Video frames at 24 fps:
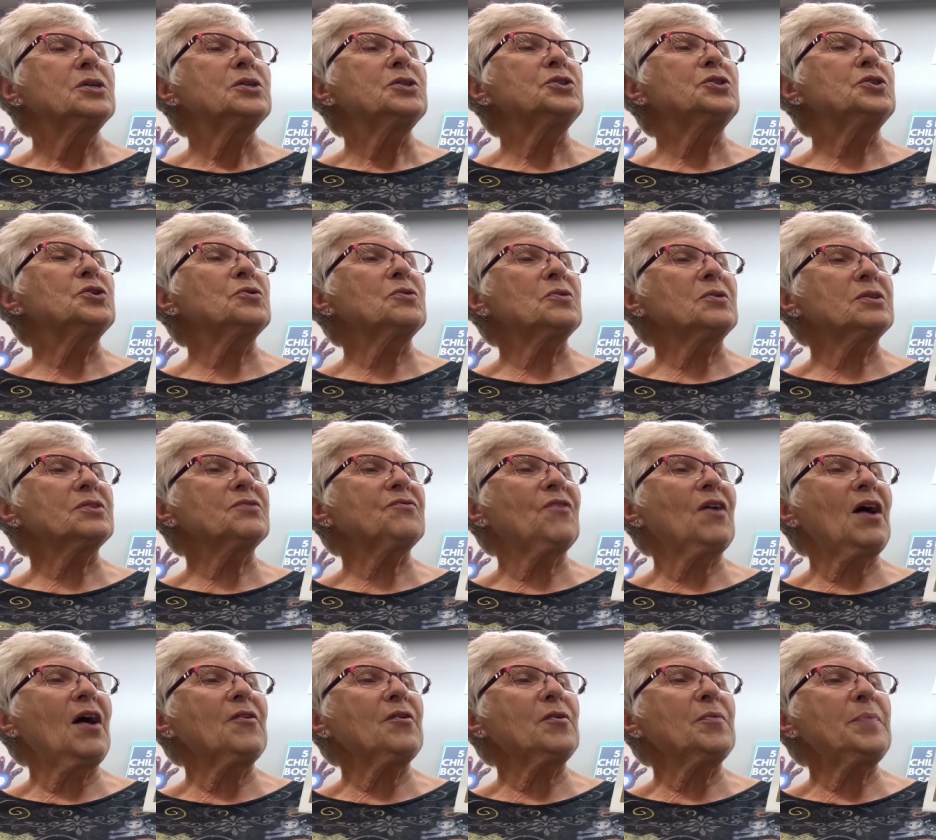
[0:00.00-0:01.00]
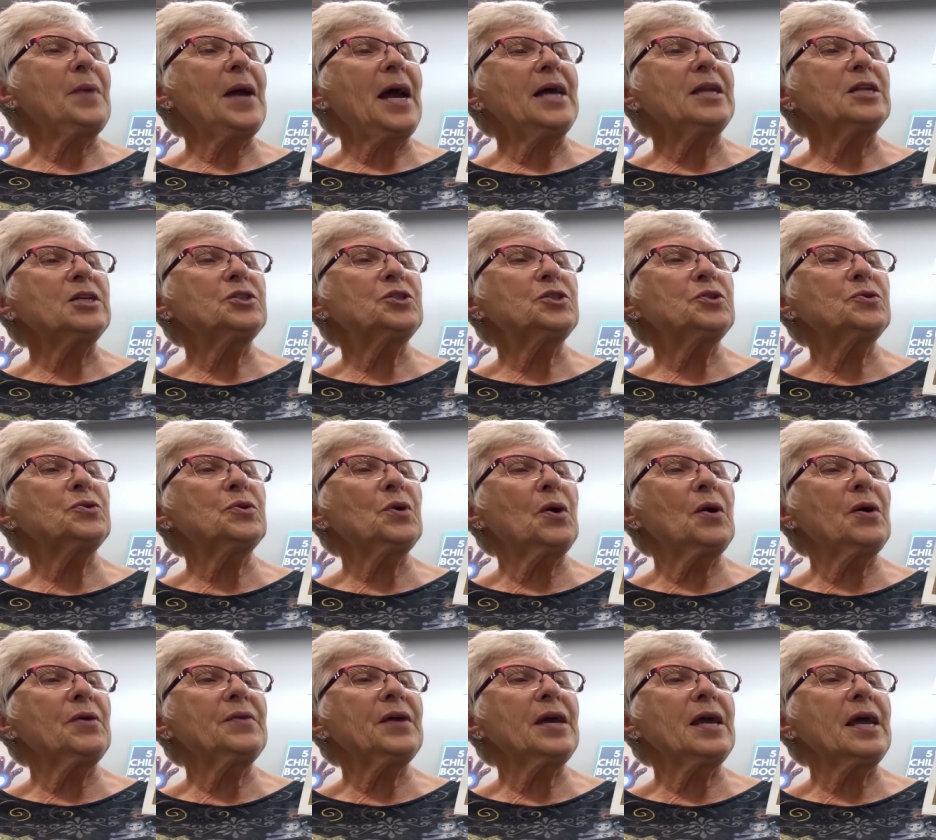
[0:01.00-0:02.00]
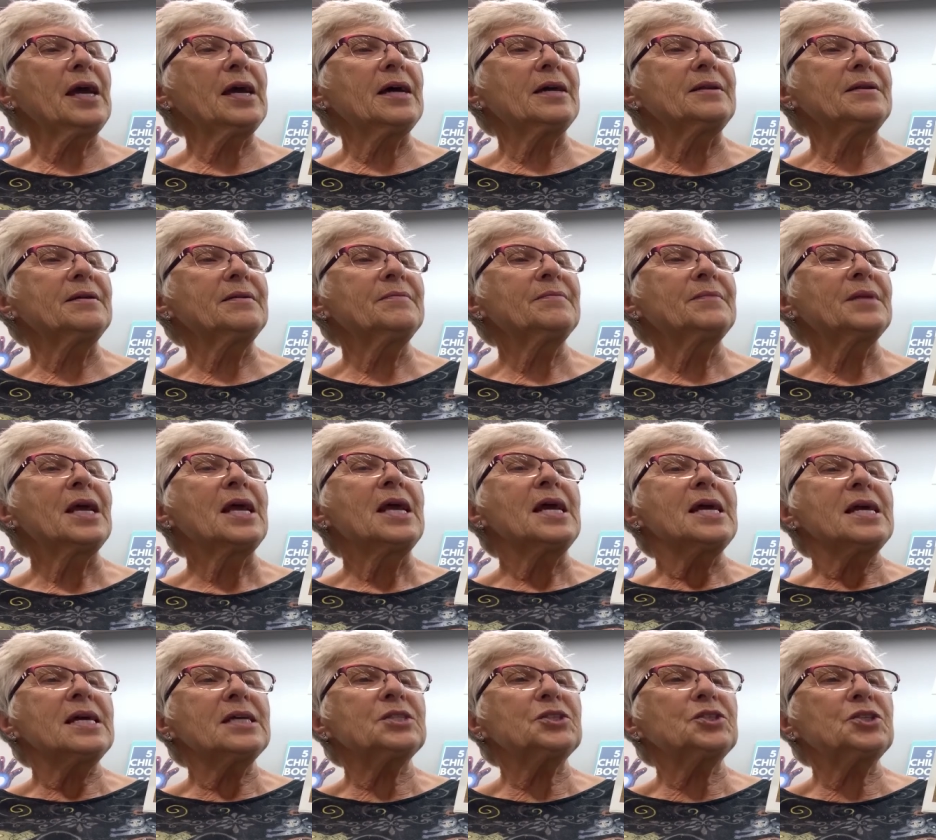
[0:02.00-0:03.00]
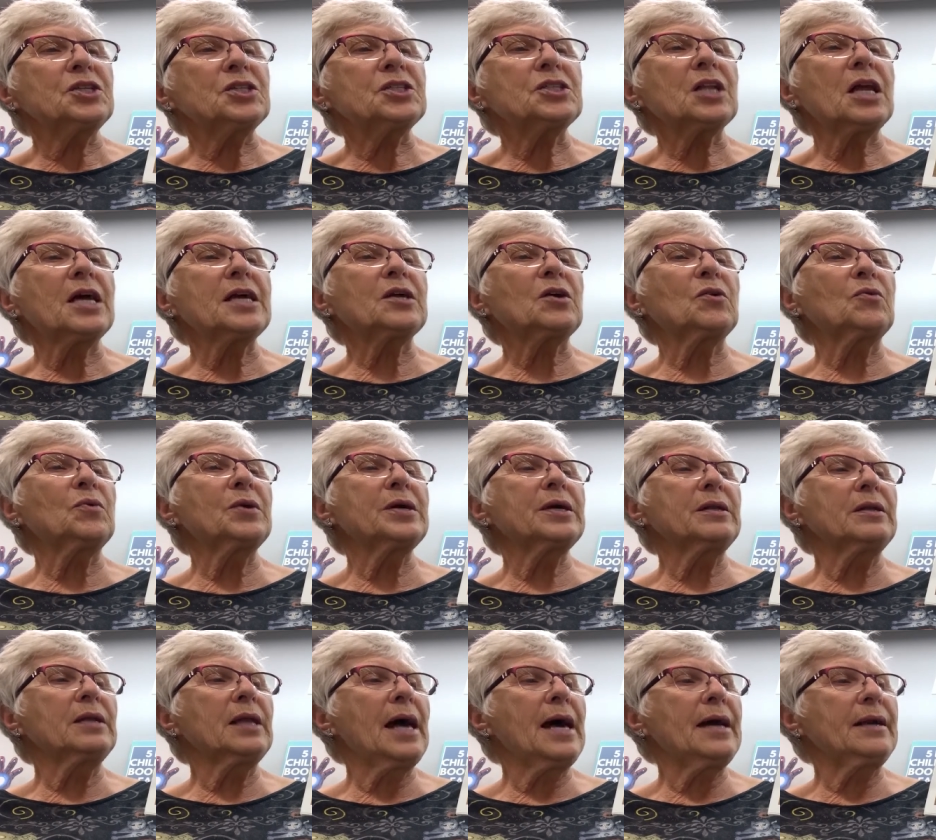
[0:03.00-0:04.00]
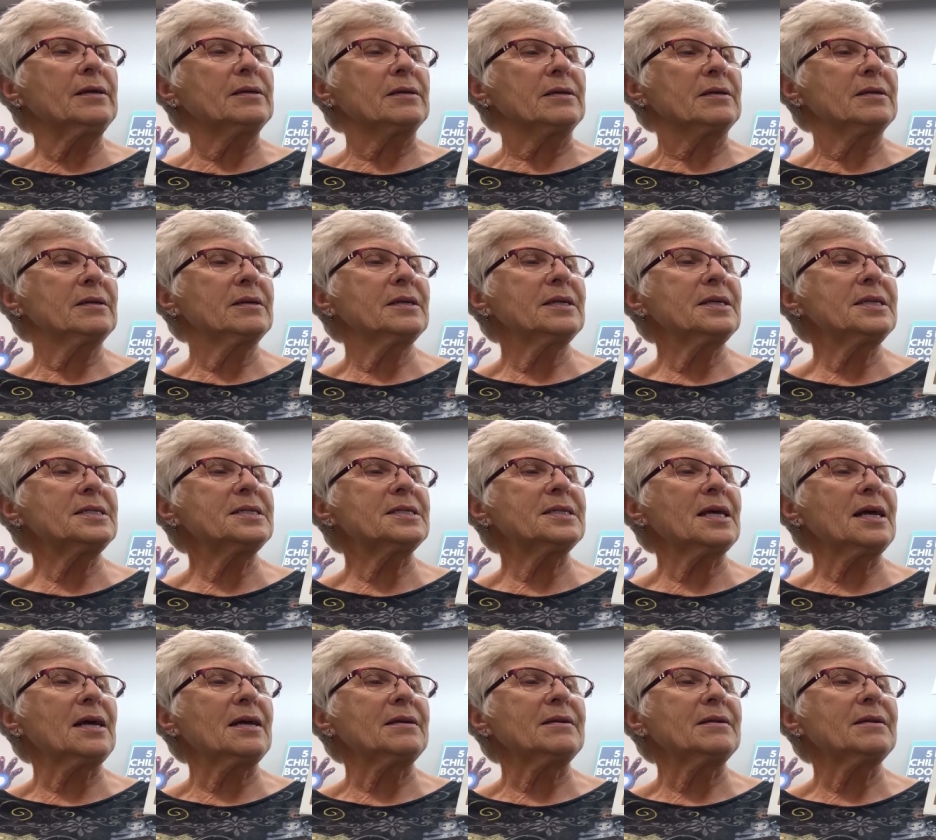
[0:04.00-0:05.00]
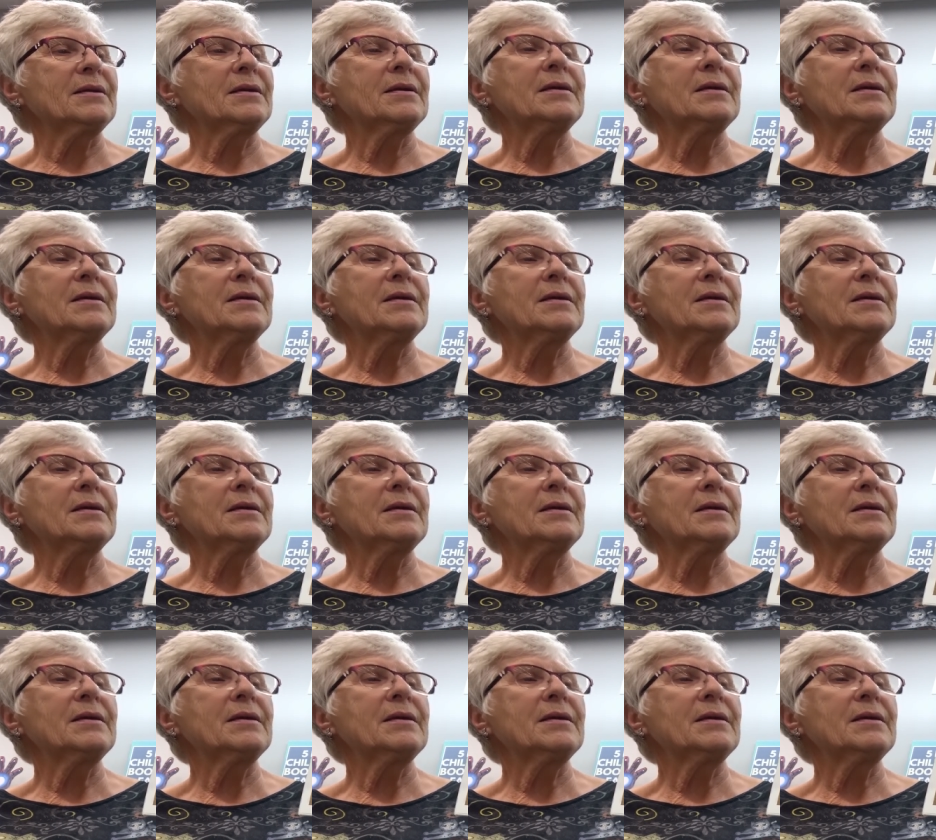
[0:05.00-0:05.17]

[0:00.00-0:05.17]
Juno's father patted Juno on the head. "It's just like a real letter," he said.